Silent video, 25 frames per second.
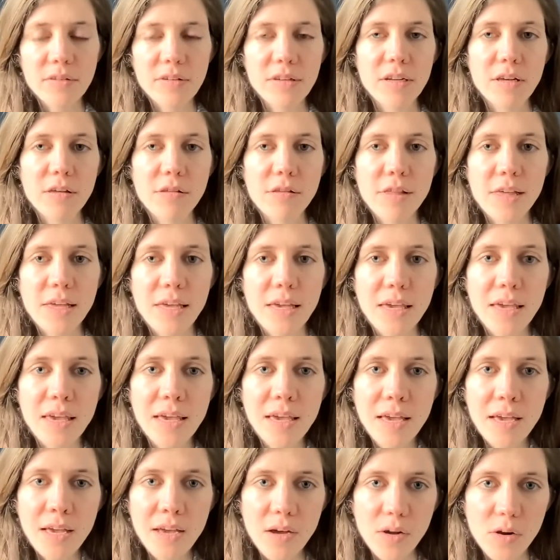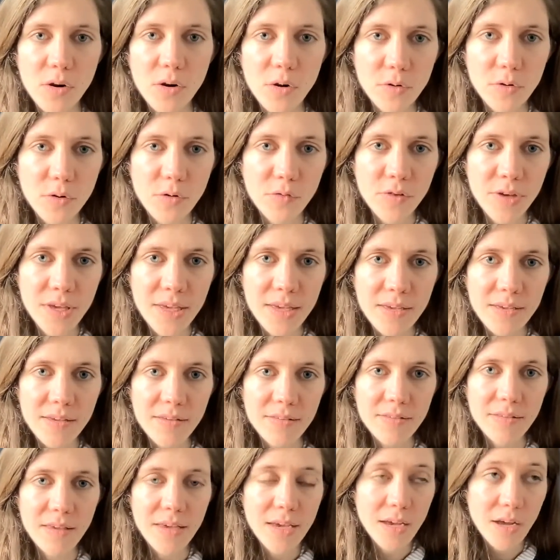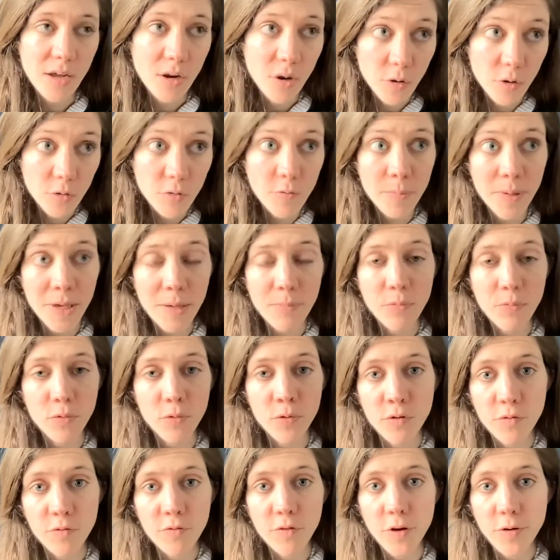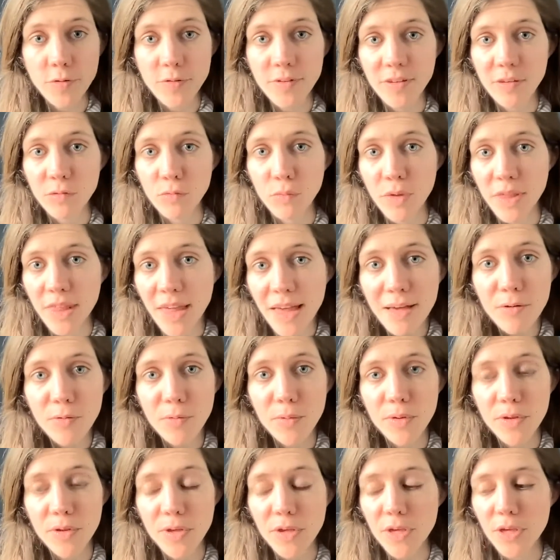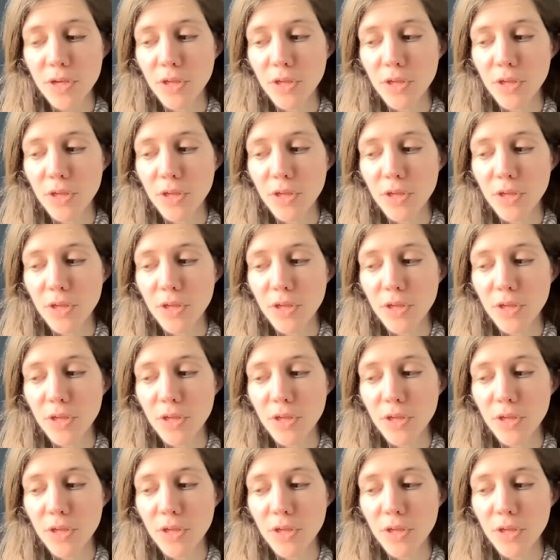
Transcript: And I think a lot of people who voted without,